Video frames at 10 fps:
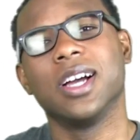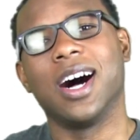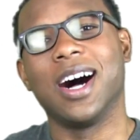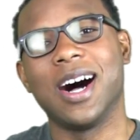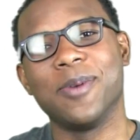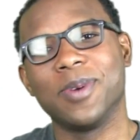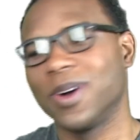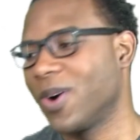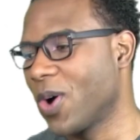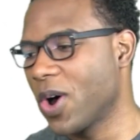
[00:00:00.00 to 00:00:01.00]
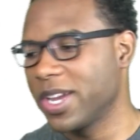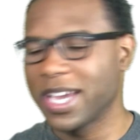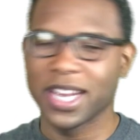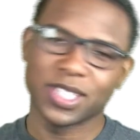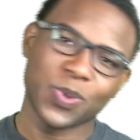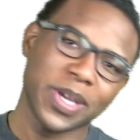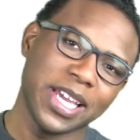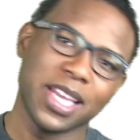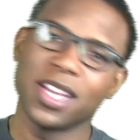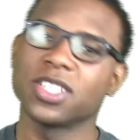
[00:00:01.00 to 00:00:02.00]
Um, or you get a tweet.